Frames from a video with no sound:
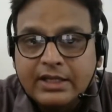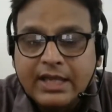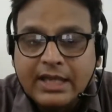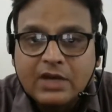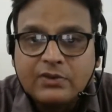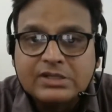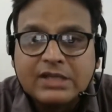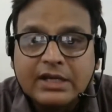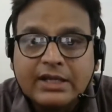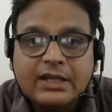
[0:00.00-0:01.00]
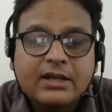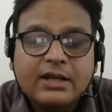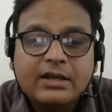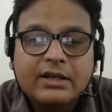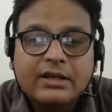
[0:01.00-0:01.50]
carry out a study in
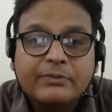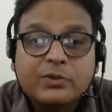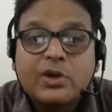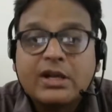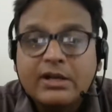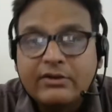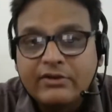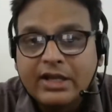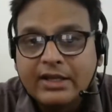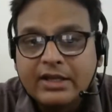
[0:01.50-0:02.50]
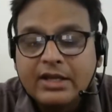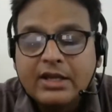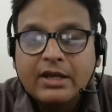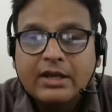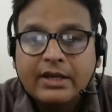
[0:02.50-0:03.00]
in a poor country like
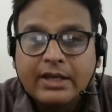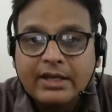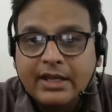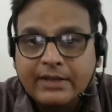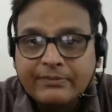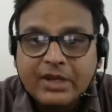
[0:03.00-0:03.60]
India,